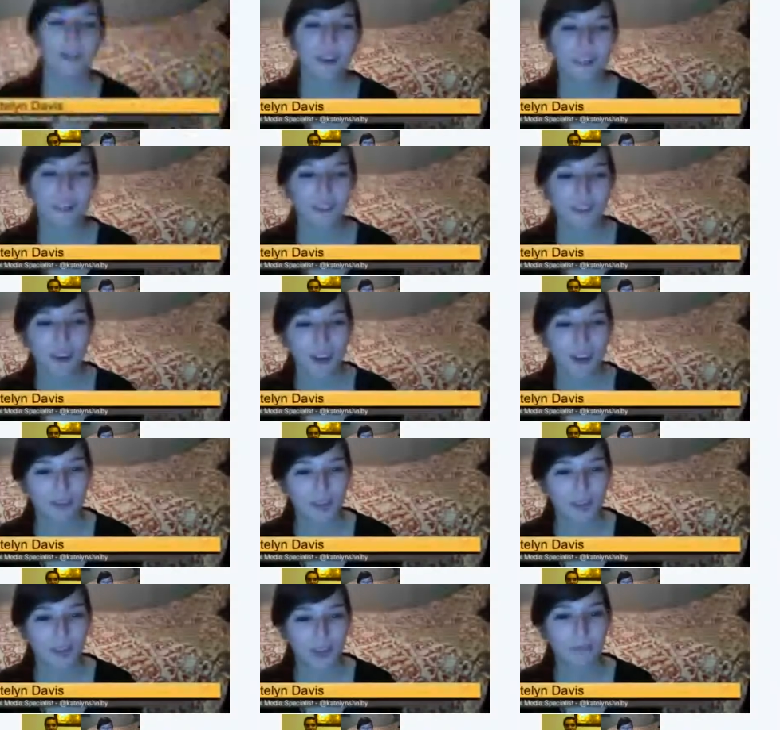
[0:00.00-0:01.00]
we also have
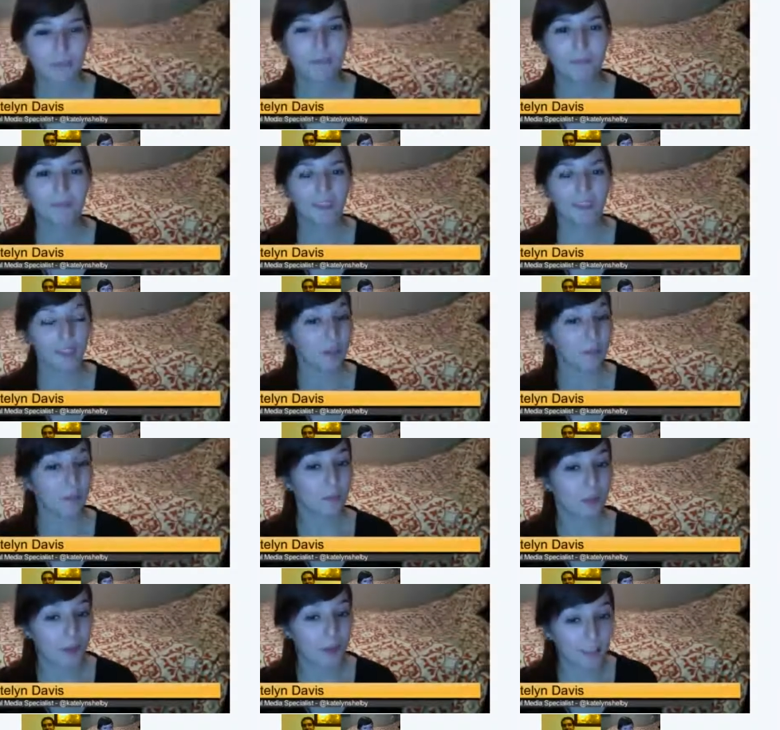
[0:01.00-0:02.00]
um, Social
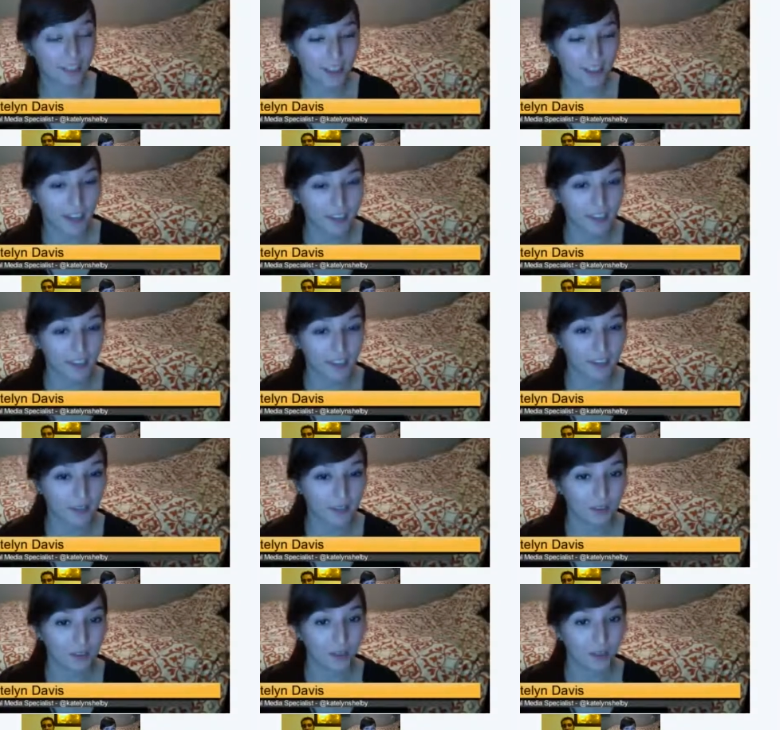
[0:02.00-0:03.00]
Media Meltdown has its
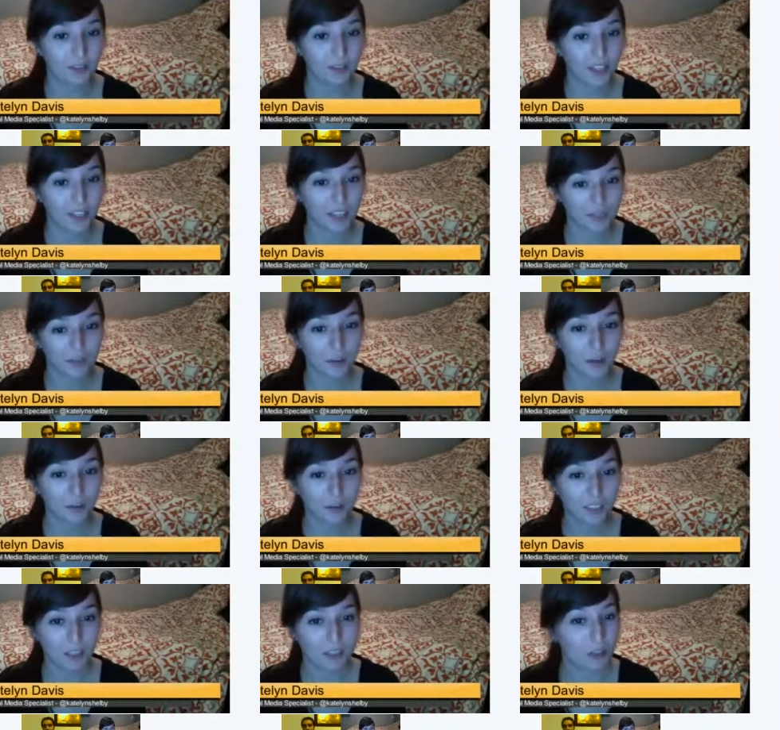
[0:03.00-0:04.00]
own Twitter feed as well,
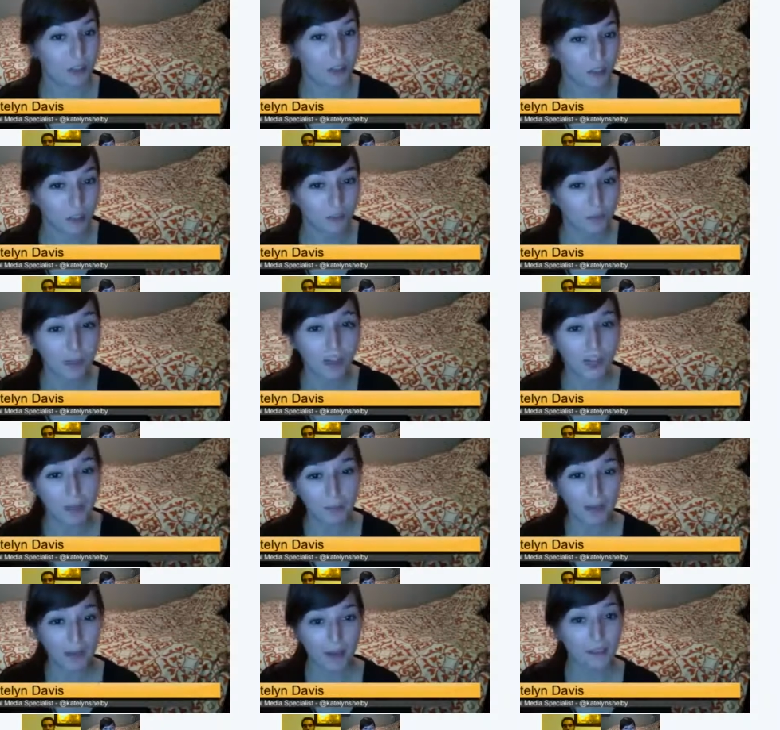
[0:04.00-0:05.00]
which is Social Media
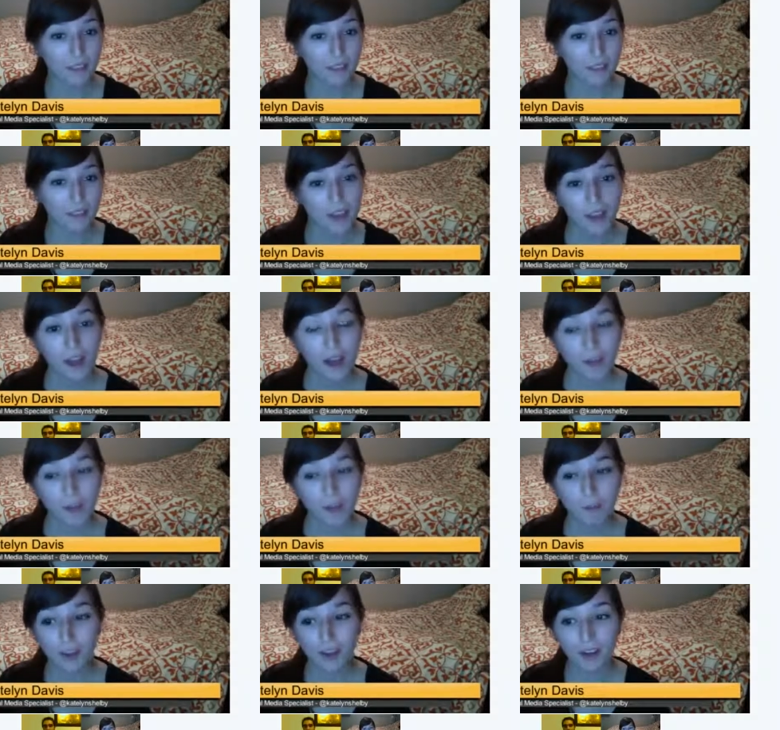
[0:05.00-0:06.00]
Melt.
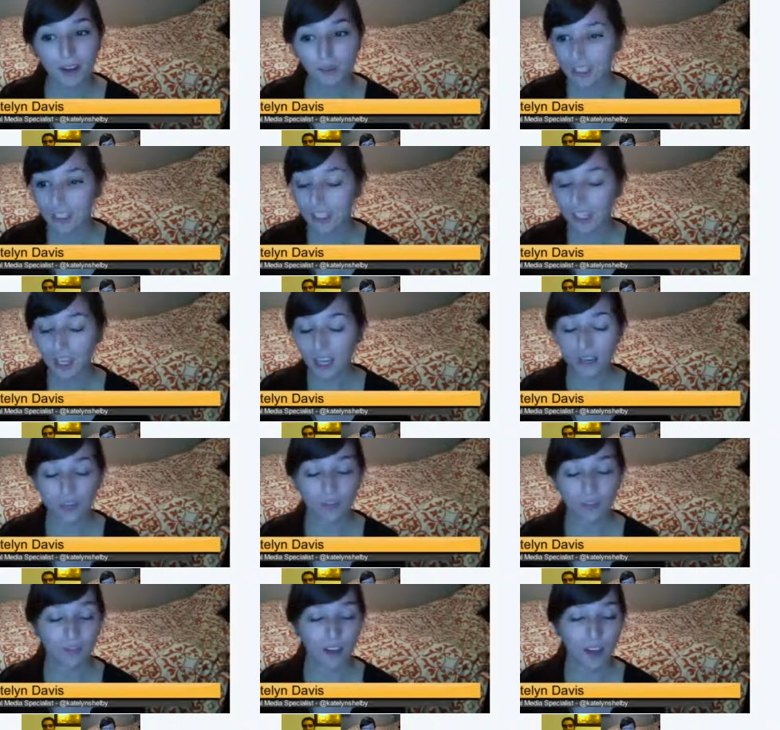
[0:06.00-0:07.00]
Um, and once again, you
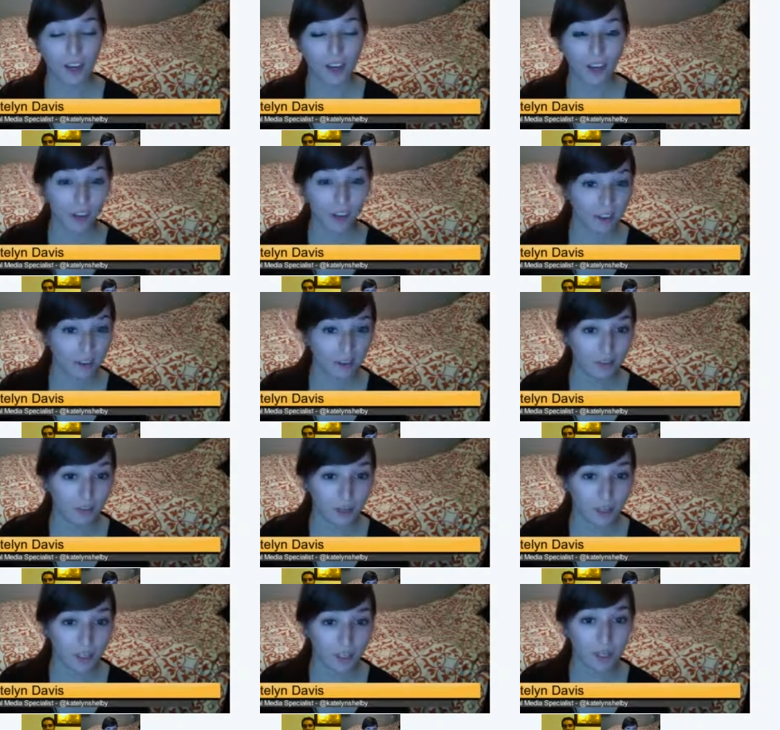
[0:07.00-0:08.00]
can find all the
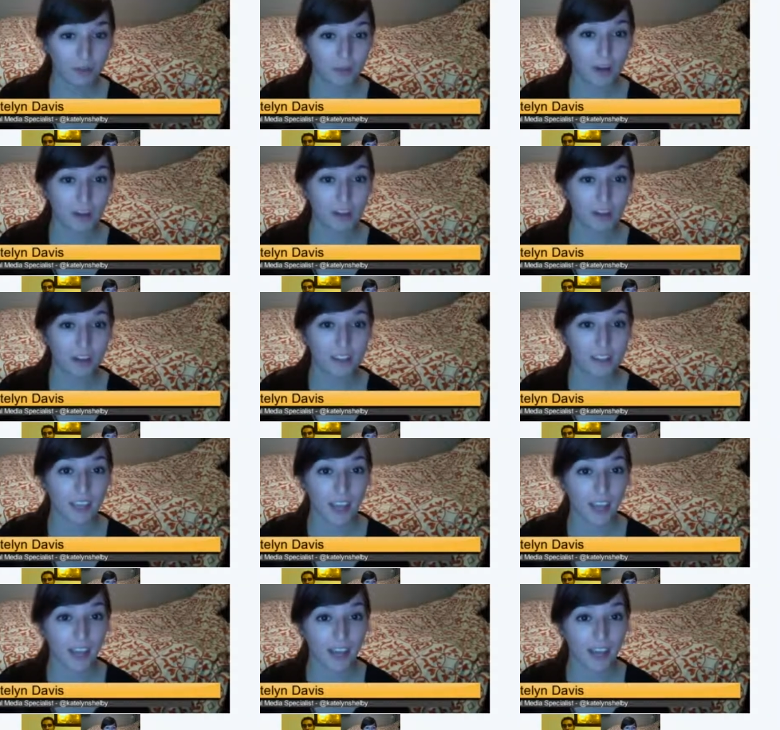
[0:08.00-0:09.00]
information about us
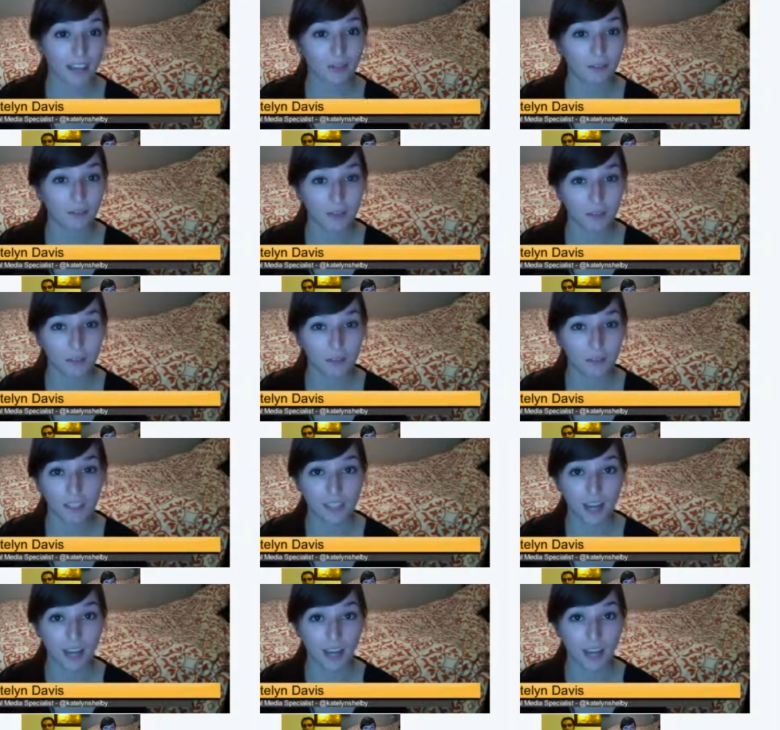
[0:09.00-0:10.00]
at
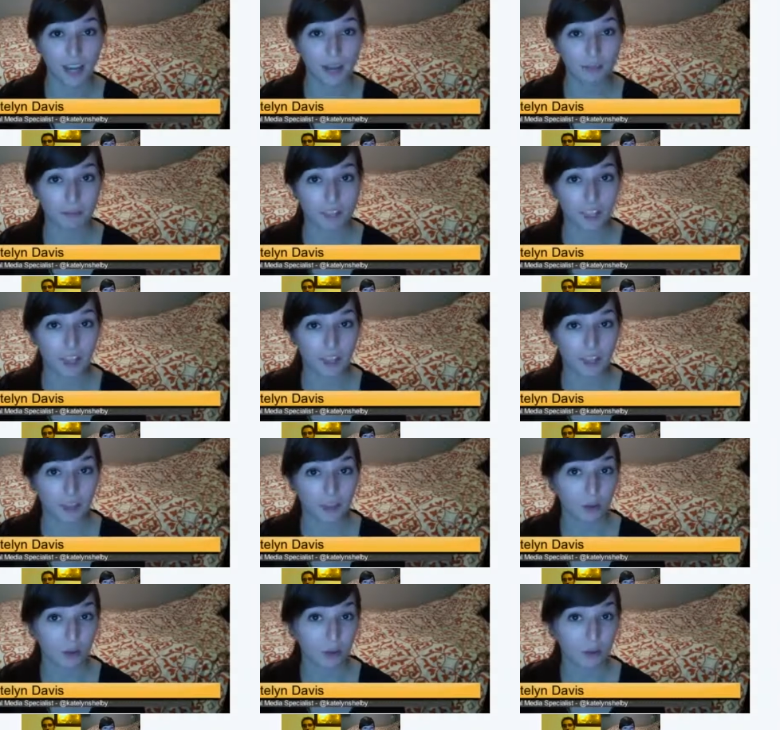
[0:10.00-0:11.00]
facebook.com slash
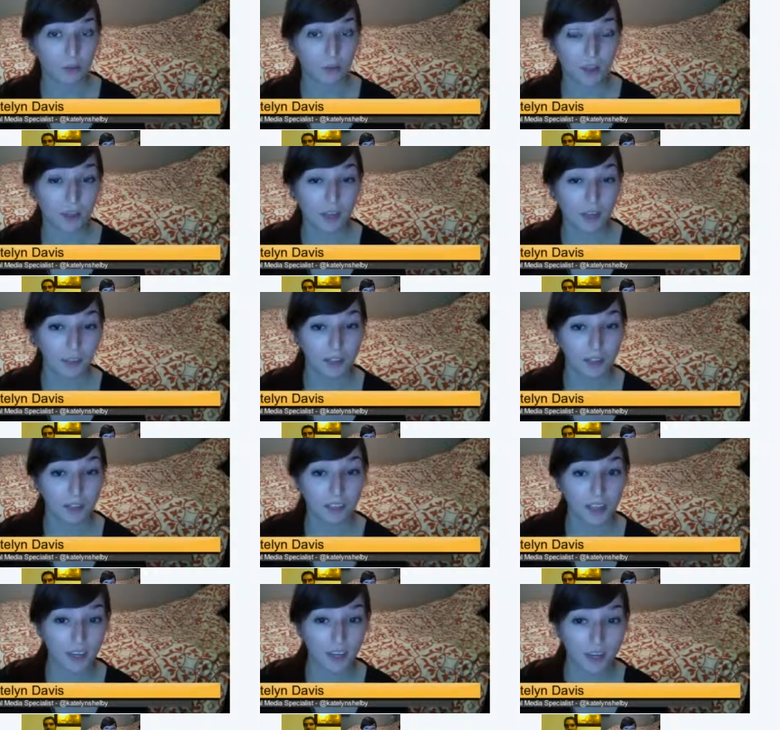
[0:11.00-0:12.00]
social media
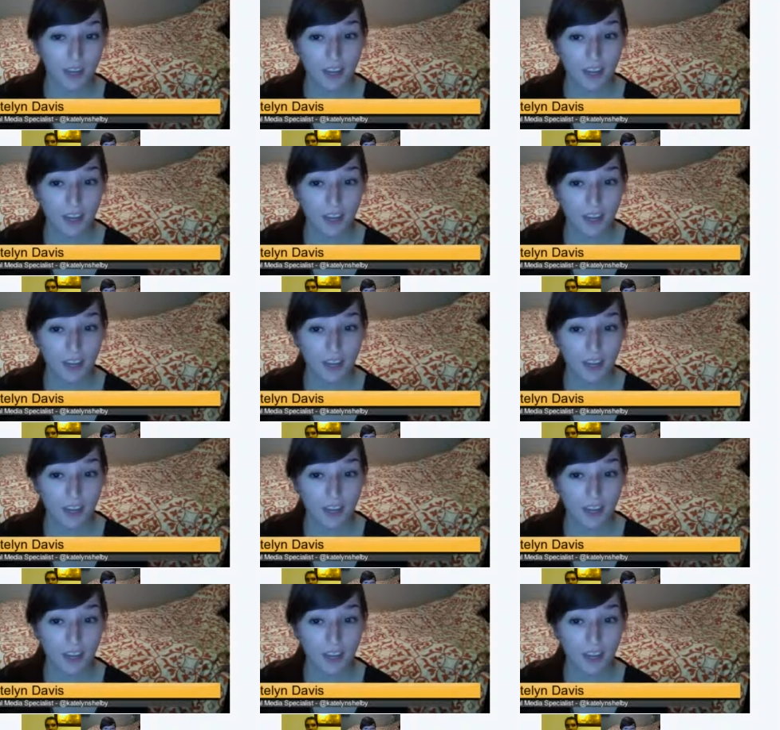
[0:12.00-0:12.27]
meltdown.